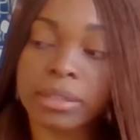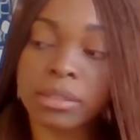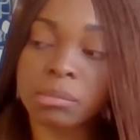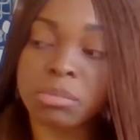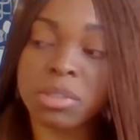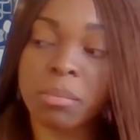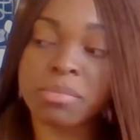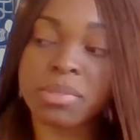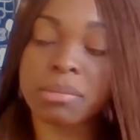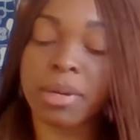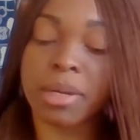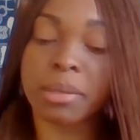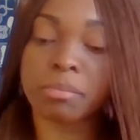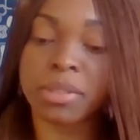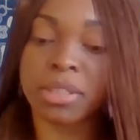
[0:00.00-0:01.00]
sometimes it
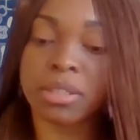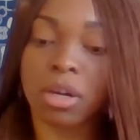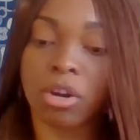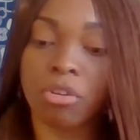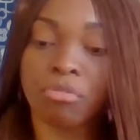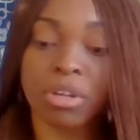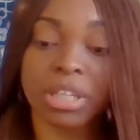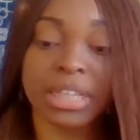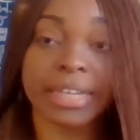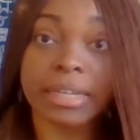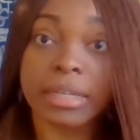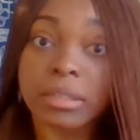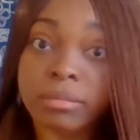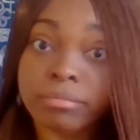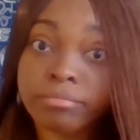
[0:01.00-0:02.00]
might be
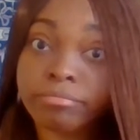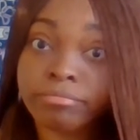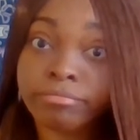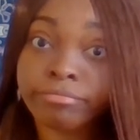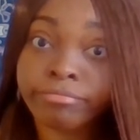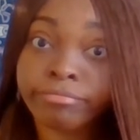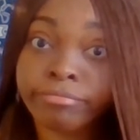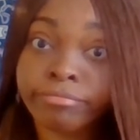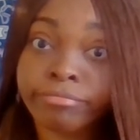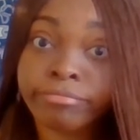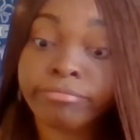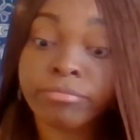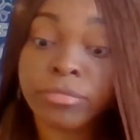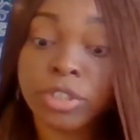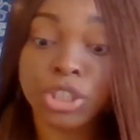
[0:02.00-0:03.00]
unrelated.
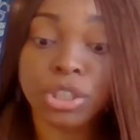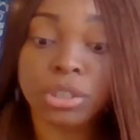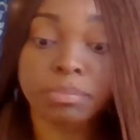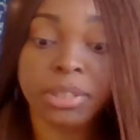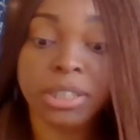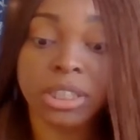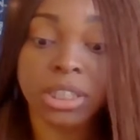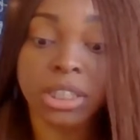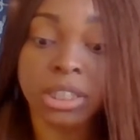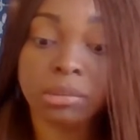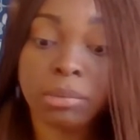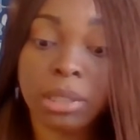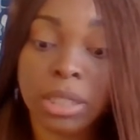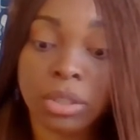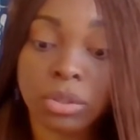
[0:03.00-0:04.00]
It could be a
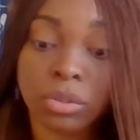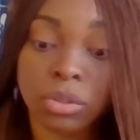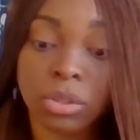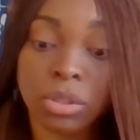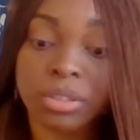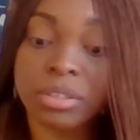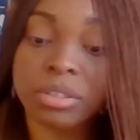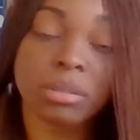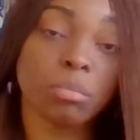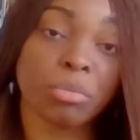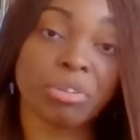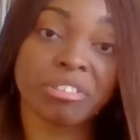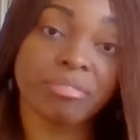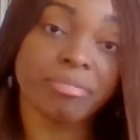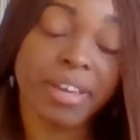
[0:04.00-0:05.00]
smell, look on
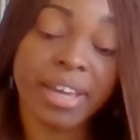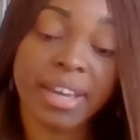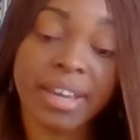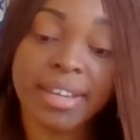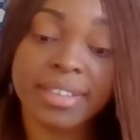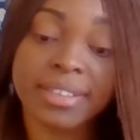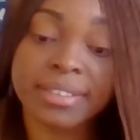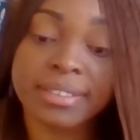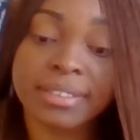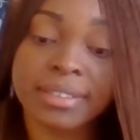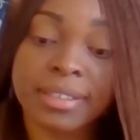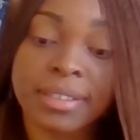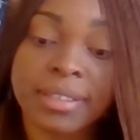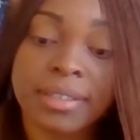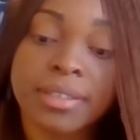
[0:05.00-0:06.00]
someone's face,
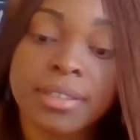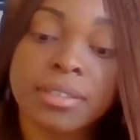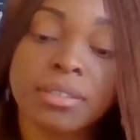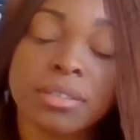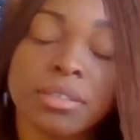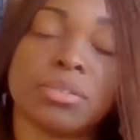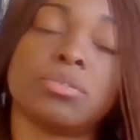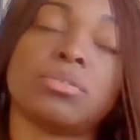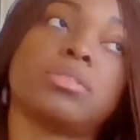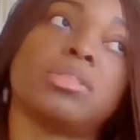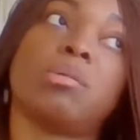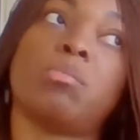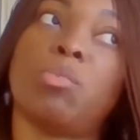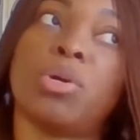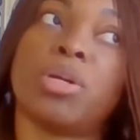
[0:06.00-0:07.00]

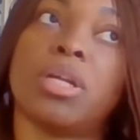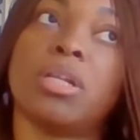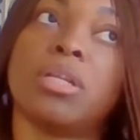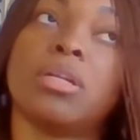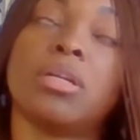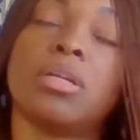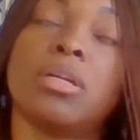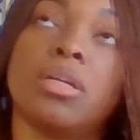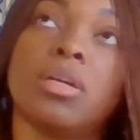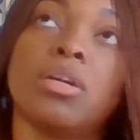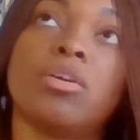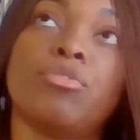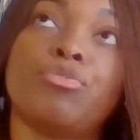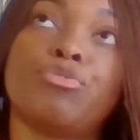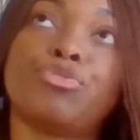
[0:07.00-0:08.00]
someone.
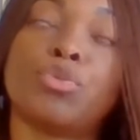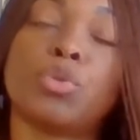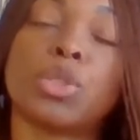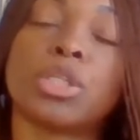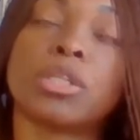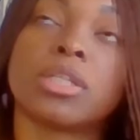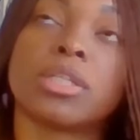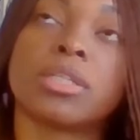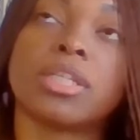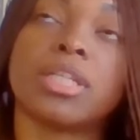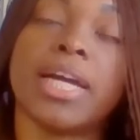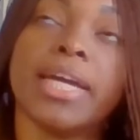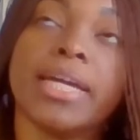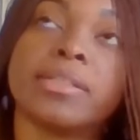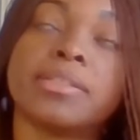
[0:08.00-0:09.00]
For
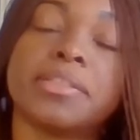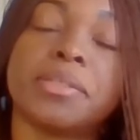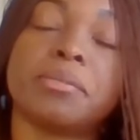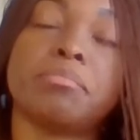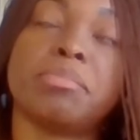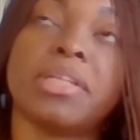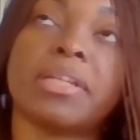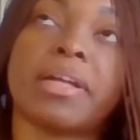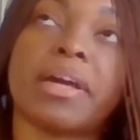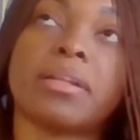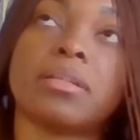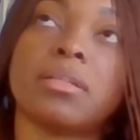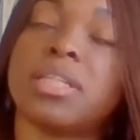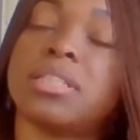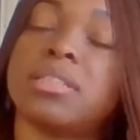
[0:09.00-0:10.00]
clients, it could be
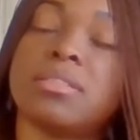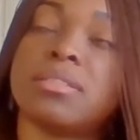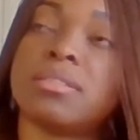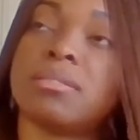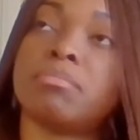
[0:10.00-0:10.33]
that they hear